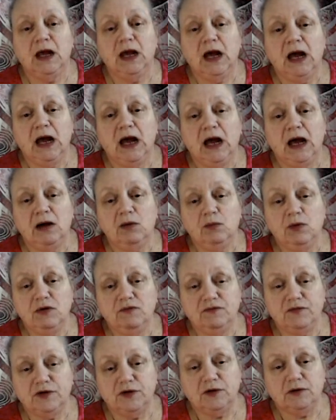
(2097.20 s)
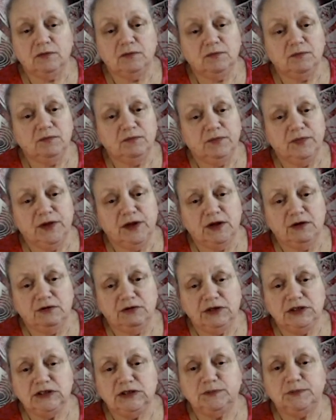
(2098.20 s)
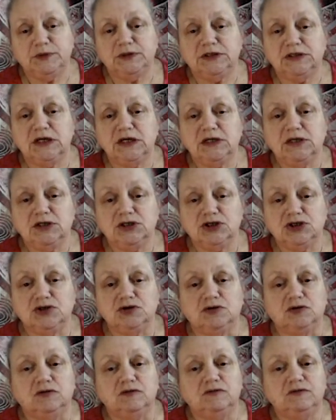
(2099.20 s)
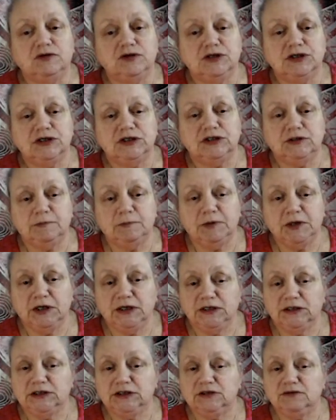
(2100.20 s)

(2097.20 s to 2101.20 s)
However, there is potential for displays of